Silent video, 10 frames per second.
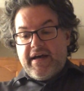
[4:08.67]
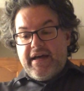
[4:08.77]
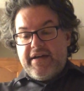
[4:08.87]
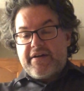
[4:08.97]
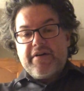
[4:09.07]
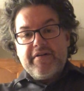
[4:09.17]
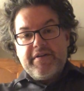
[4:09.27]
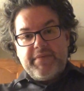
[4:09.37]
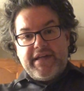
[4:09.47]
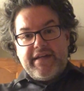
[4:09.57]
It occurred to
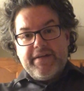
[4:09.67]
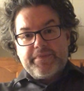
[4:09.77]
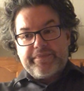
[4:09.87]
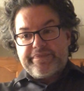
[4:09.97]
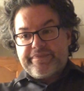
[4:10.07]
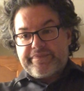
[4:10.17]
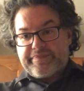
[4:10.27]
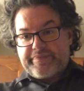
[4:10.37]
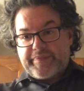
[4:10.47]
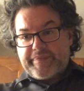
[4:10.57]
me
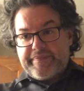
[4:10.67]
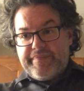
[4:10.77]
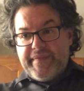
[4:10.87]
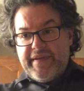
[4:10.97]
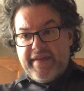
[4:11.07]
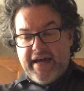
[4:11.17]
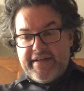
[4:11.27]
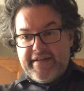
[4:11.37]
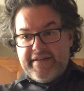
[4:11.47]
that